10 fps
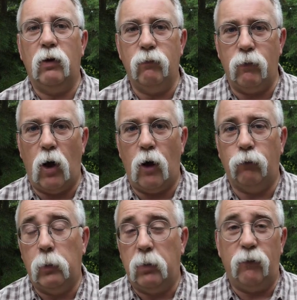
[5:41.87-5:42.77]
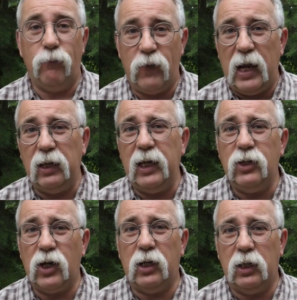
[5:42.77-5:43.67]
involved, but failing
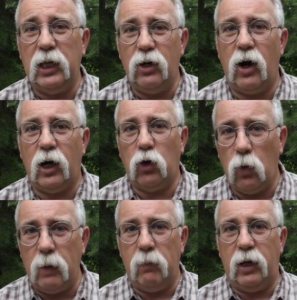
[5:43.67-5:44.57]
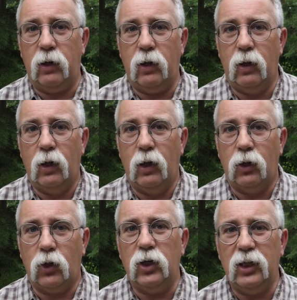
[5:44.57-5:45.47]
to clean our equipment
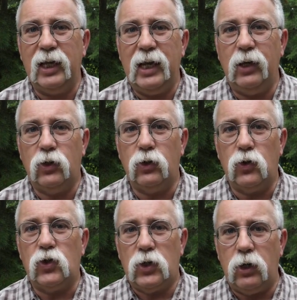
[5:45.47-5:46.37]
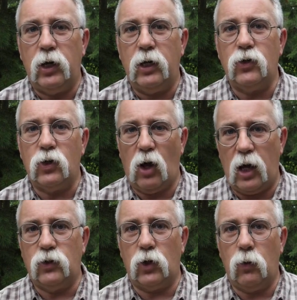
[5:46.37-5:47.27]
could lead to serious
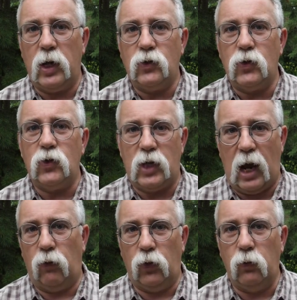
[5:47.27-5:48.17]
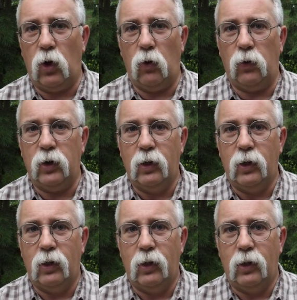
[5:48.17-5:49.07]
consequences down the road.
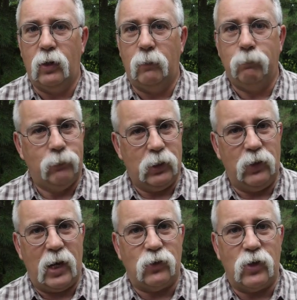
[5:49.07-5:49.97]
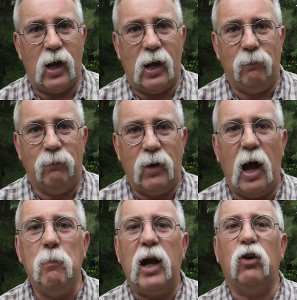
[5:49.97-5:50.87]
Till next time,
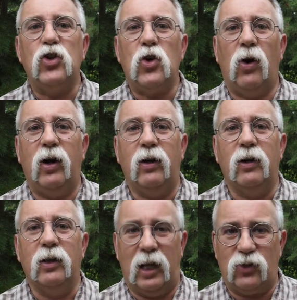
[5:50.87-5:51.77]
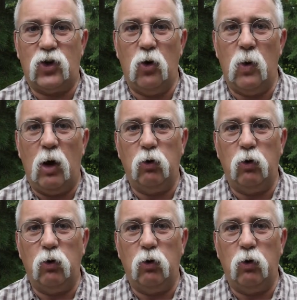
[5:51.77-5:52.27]
I'm Michael Short. Let's go